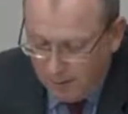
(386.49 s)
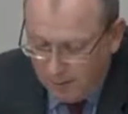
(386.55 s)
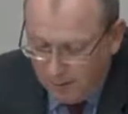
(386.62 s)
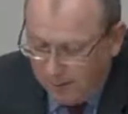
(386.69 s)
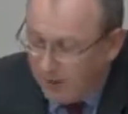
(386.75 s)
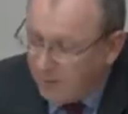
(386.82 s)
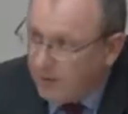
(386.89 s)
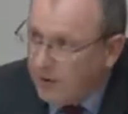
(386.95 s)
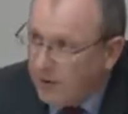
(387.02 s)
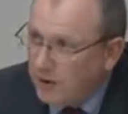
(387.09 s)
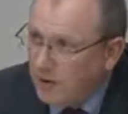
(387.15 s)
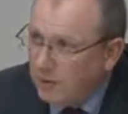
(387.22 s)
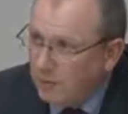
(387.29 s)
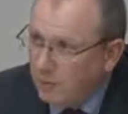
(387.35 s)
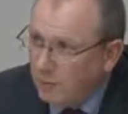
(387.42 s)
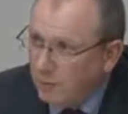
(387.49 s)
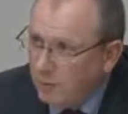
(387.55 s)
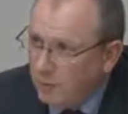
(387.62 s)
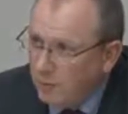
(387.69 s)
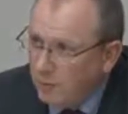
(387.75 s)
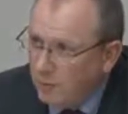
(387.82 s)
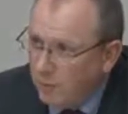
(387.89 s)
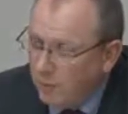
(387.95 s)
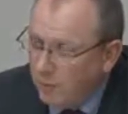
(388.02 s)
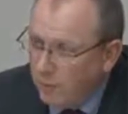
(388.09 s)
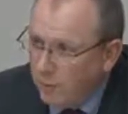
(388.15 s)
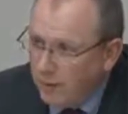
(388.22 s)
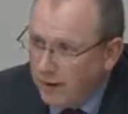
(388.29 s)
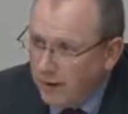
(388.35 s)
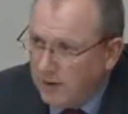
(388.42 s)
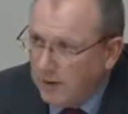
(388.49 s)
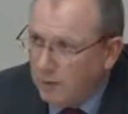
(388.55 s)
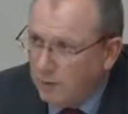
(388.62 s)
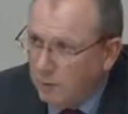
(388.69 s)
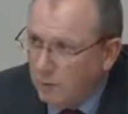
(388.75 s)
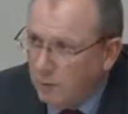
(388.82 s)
by definition, we need to